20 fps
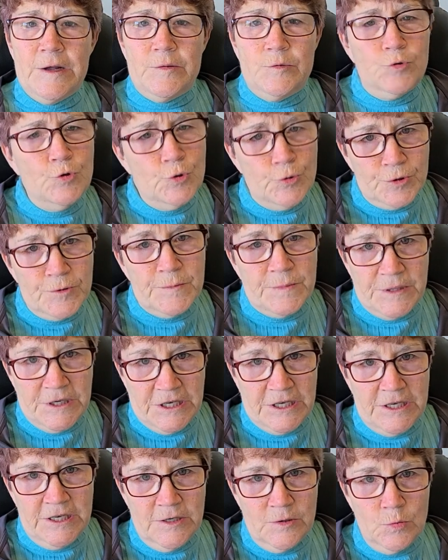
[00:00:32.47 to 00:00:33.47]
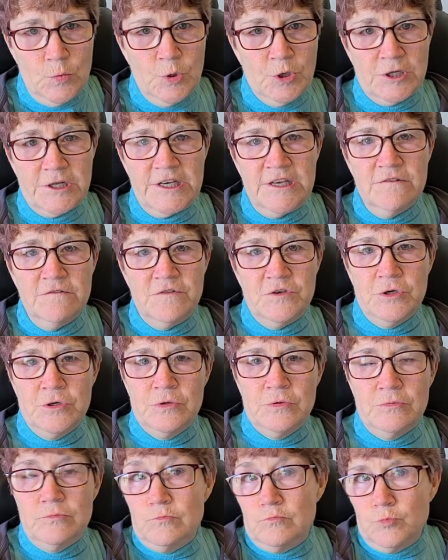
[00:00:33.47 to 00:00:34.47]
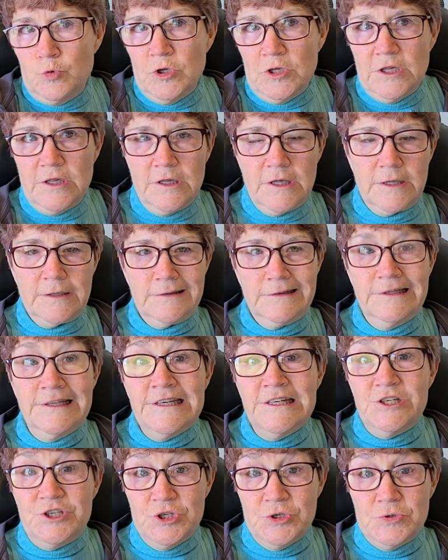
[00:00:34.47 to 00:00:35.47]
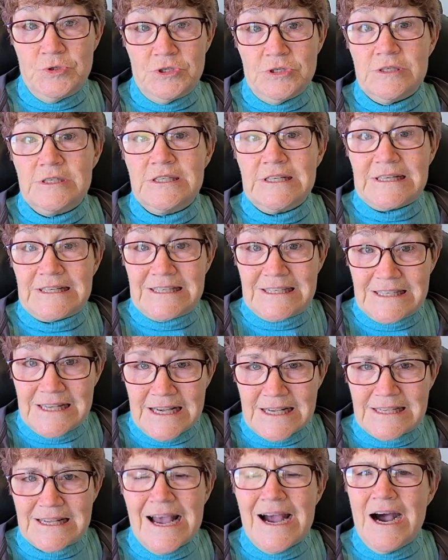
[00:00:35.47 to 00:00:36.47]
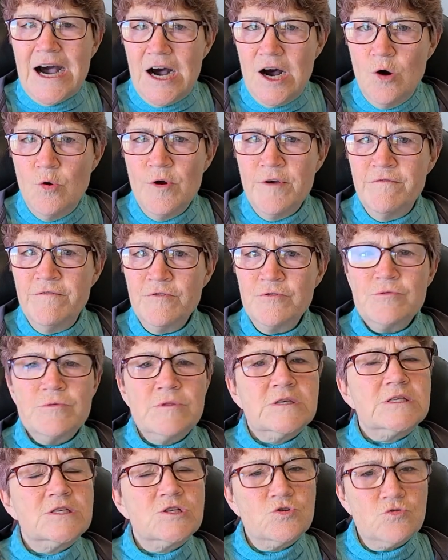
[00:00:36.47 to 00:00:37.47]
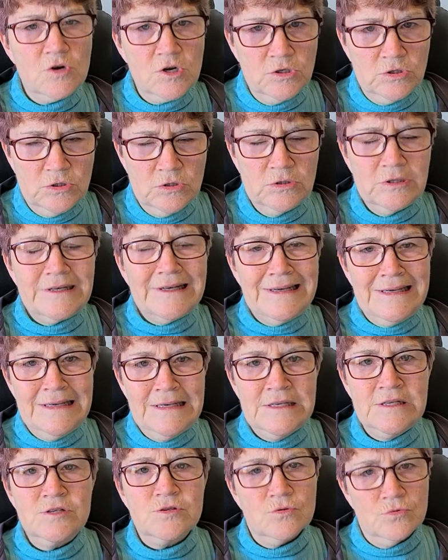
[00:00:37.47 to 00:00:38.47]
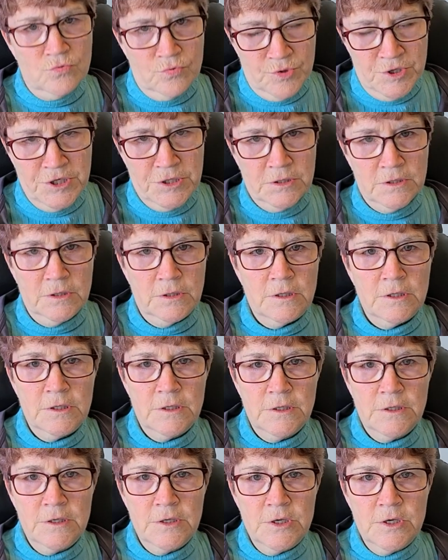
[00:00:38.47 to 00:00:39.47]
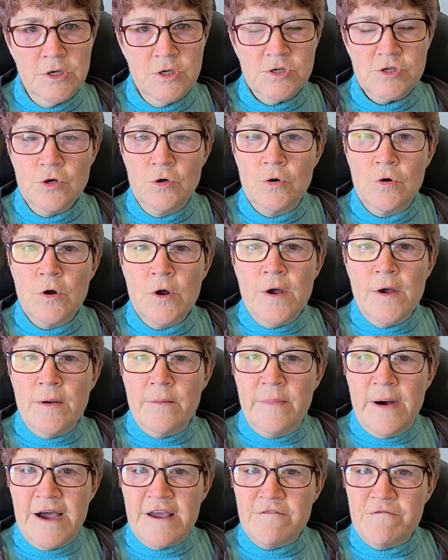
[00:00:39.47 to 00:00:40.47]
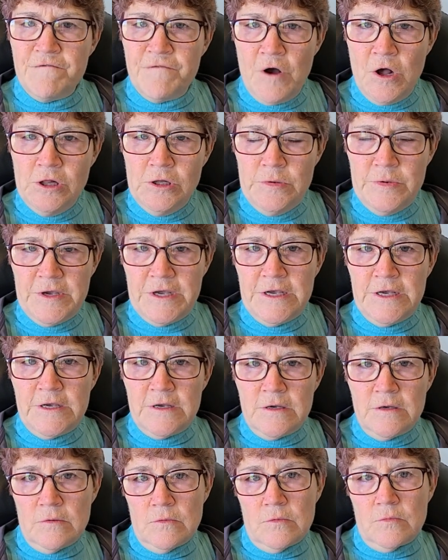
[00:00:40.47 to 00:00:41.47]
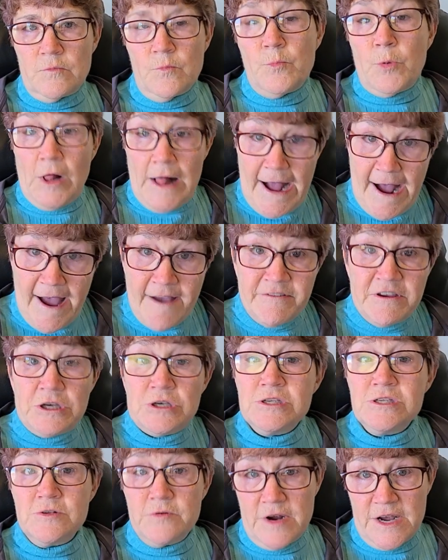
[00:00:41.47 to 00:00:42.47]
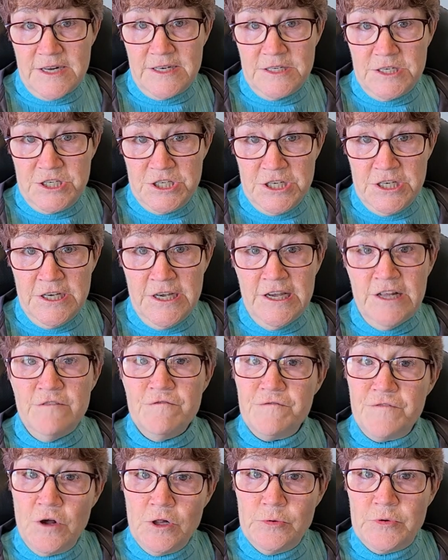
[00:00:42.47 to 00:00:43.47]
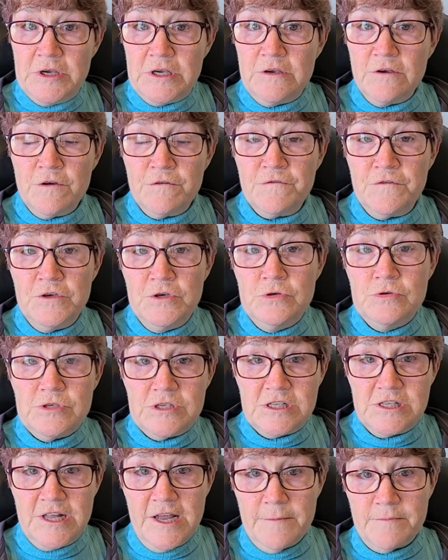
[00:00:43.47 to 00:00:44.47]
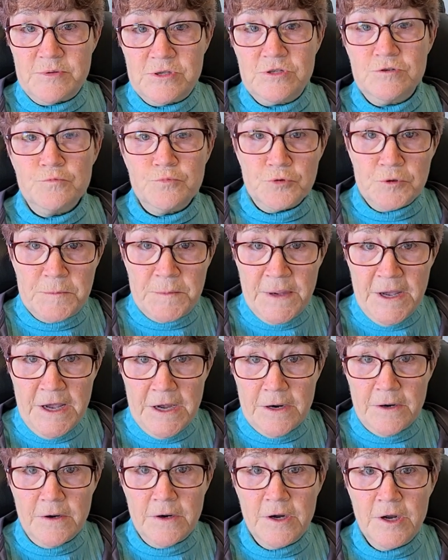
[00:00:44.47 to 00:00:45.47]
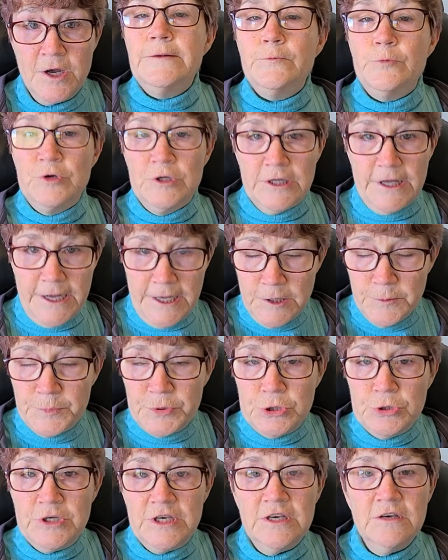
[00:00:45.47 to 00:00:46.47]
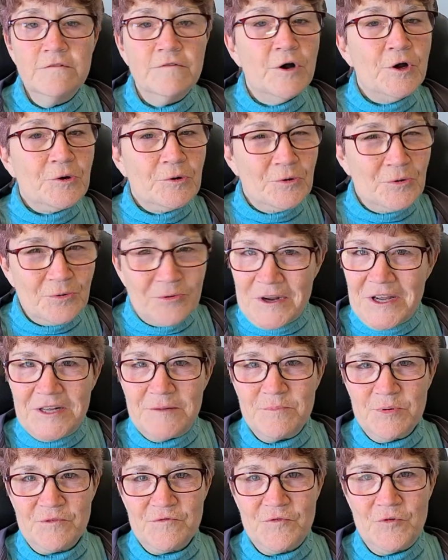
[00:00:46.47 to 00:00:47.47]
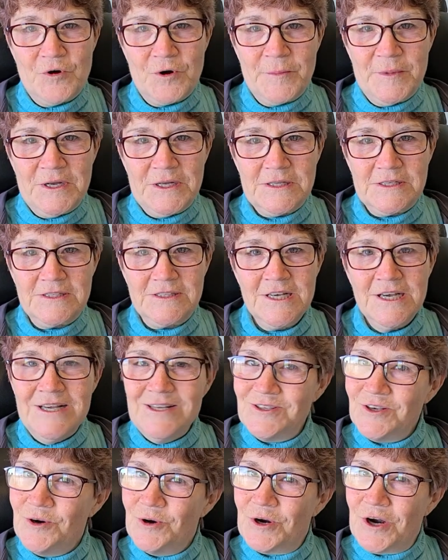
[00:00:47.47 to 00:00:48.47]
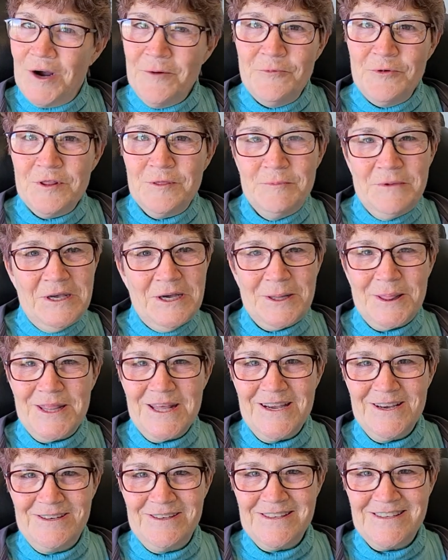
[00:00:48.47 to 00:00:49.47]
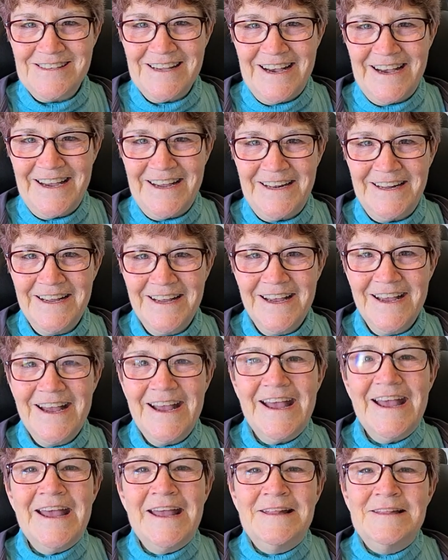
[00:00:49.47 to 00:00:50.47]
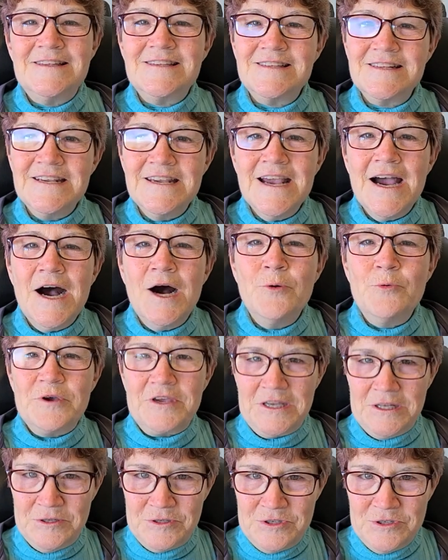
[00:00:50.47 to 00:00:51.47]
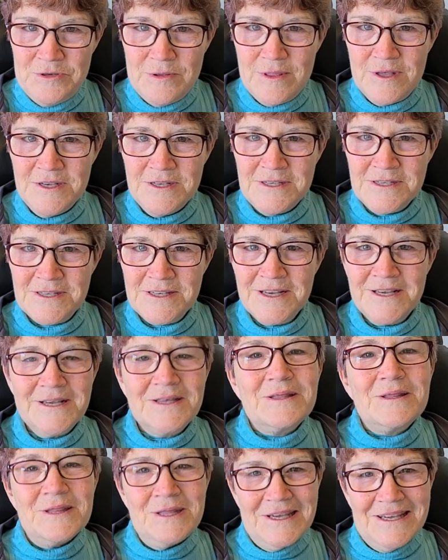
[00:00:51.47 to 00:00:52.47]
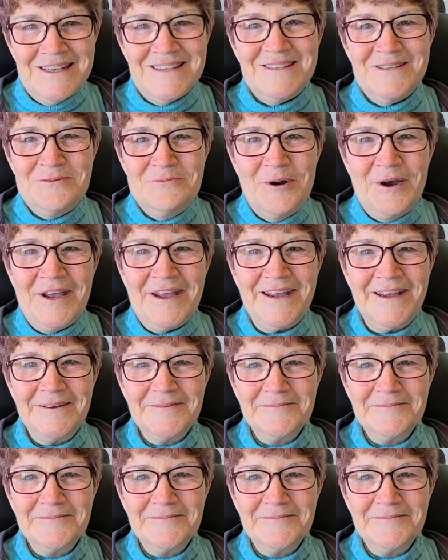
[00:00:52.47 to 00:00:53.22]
nor B will lead you to success. However, the struggle is real. So by having a strategy and following a few steps to prepare will help you give a great performance. So come with me on the other side and see how we can do this the easy way.